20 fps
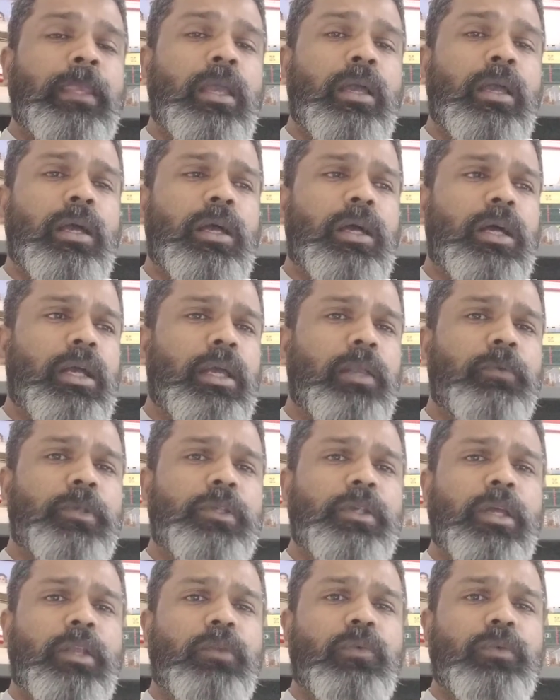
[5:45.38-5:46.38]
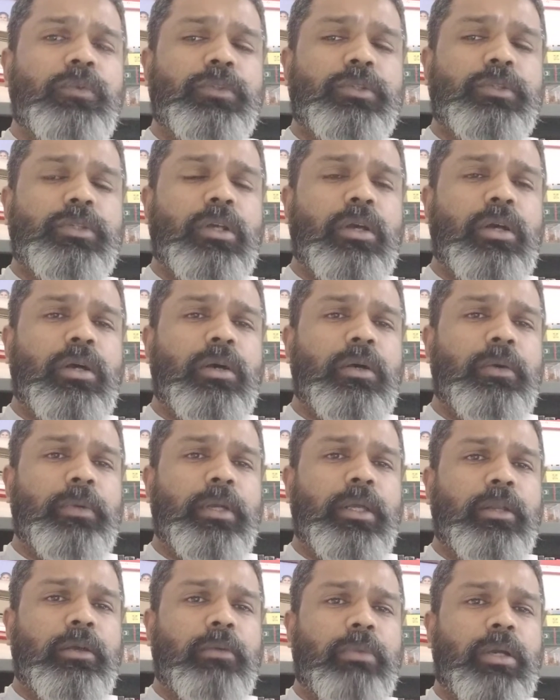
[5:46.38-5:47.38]
It was
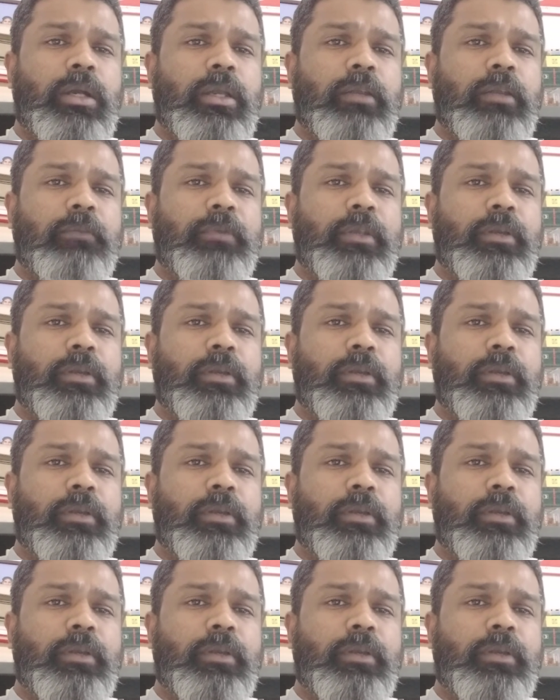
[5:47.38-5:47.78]
kind of